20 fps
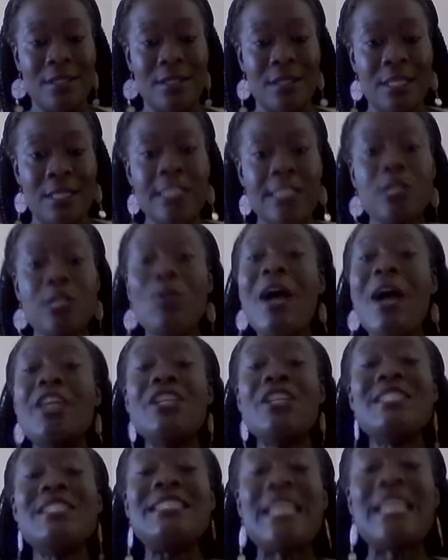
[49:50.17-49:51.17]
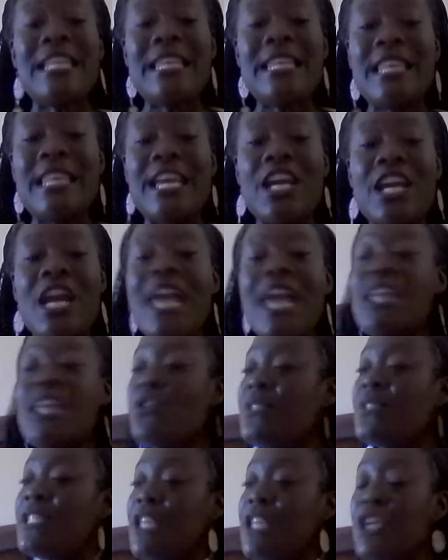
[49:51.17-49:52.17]
So while you're sitting there and you
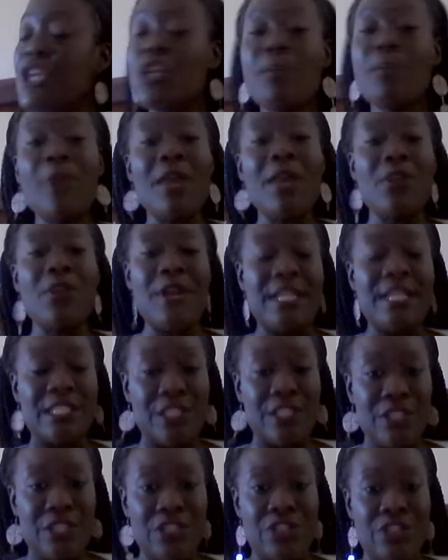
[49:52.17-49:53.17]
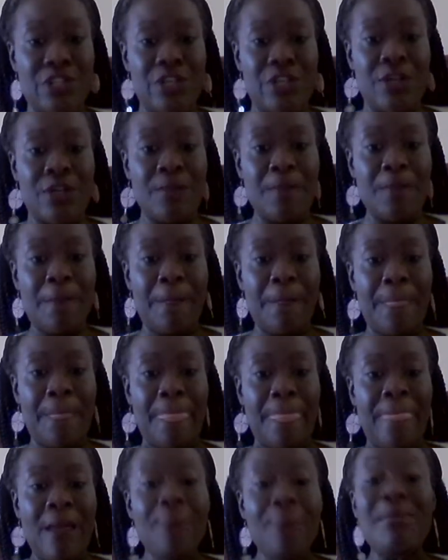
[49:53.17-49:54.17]
see your brother and sister
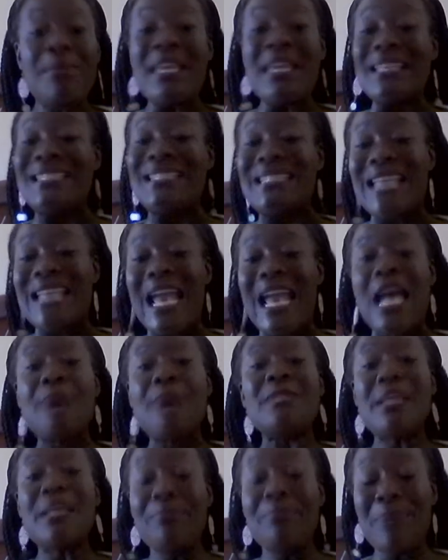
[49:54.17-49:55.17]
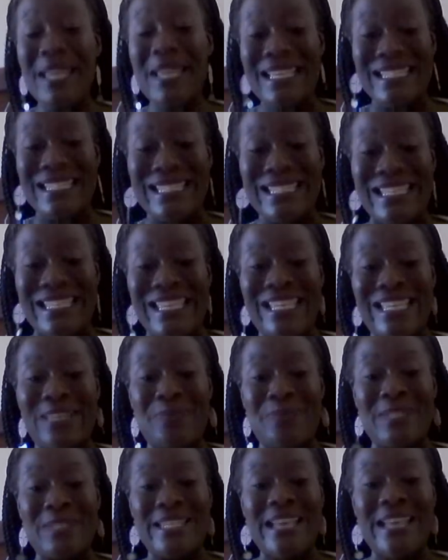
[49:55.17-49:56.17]
being scammed and being
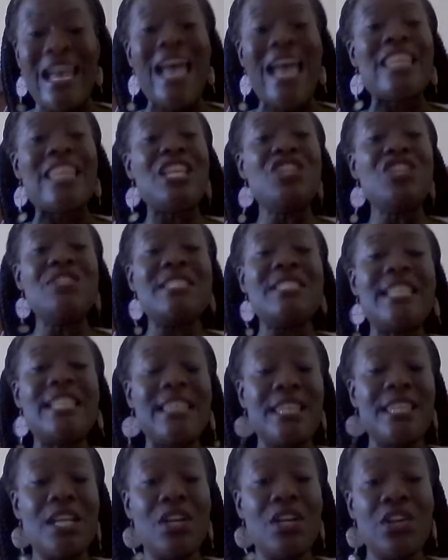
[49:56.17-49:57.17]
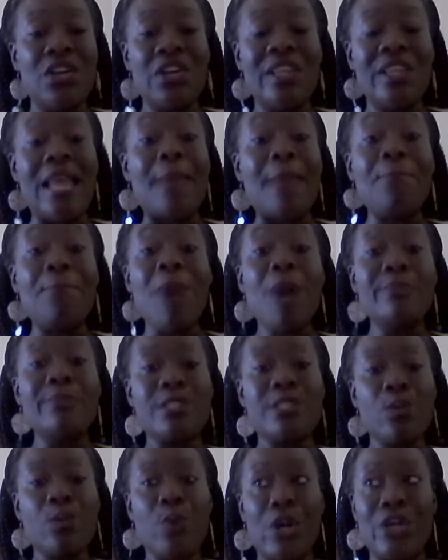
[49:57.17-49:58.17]
schemed, and then you sit there like
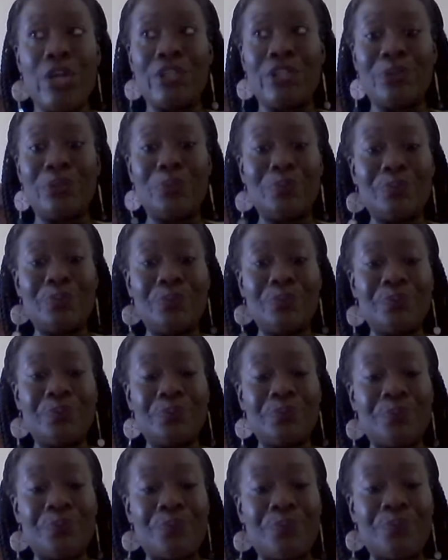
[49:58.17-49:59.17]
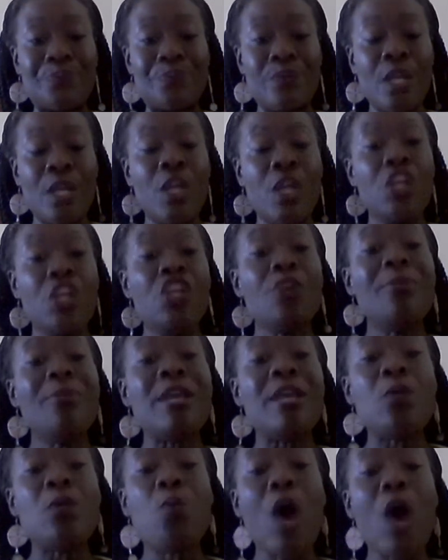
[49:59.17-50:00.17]
mum's the word. You're
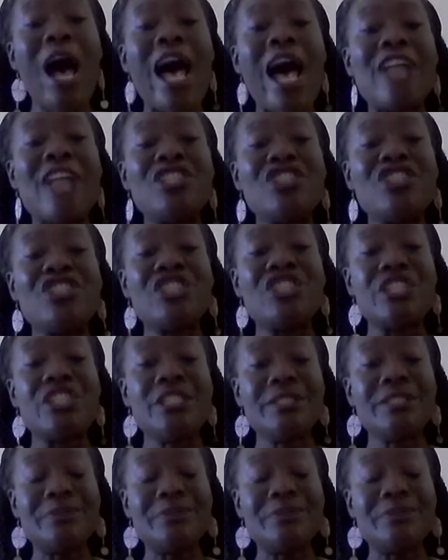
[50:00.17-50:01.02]
being watched.